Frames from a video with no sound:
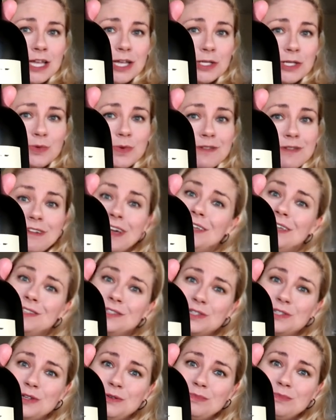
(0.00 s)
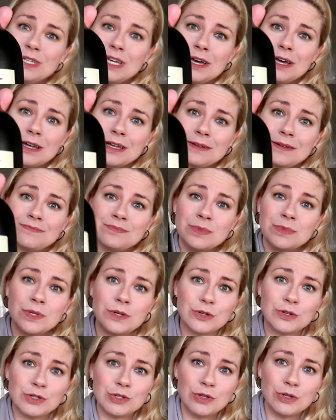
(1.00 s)
because we've got Snoop Dogg,
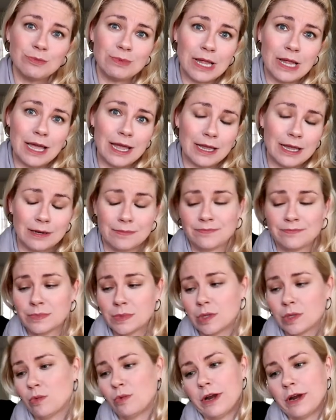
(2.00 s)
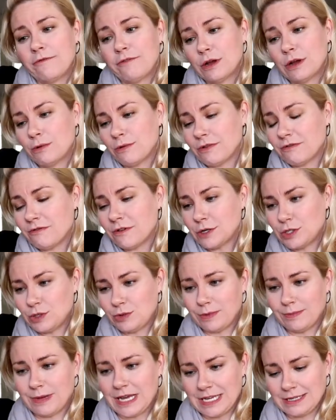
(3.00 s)
or Snoop Lion, whatever you refer
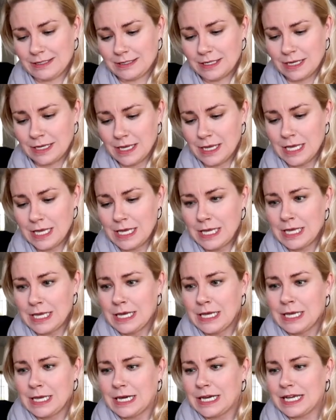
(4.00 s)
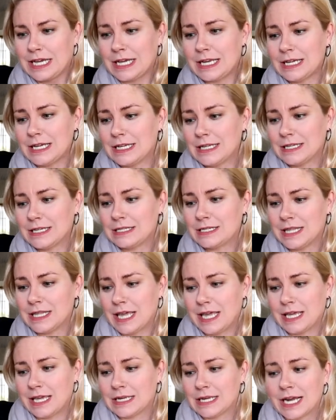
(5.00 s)
to him as. It is
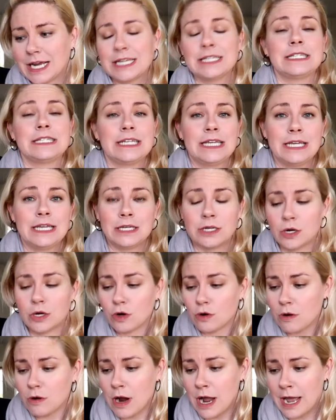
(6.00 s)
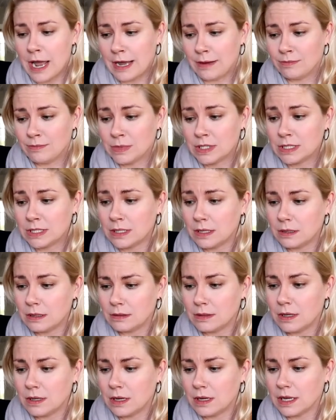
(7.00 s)
the 19 Crimes
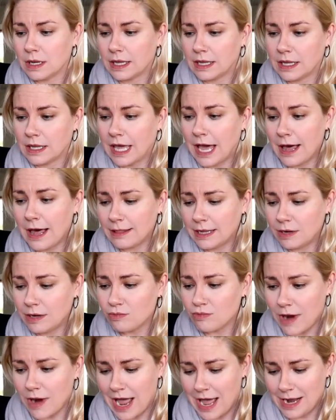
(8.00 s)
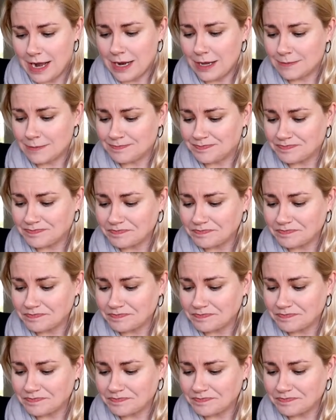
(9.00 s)
Cali Red,